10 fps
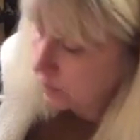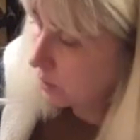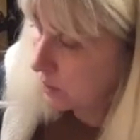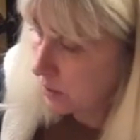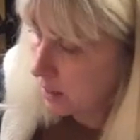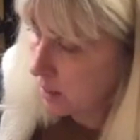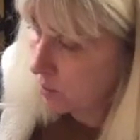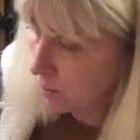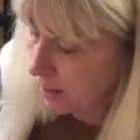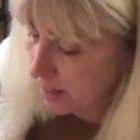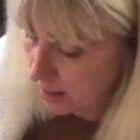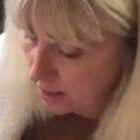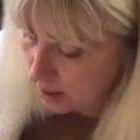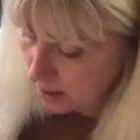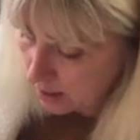the red
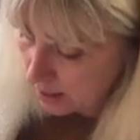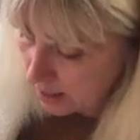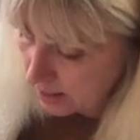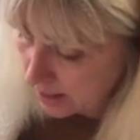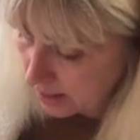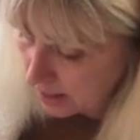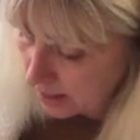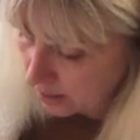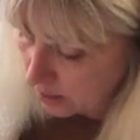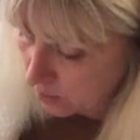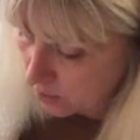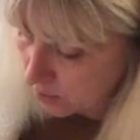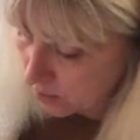and that yellow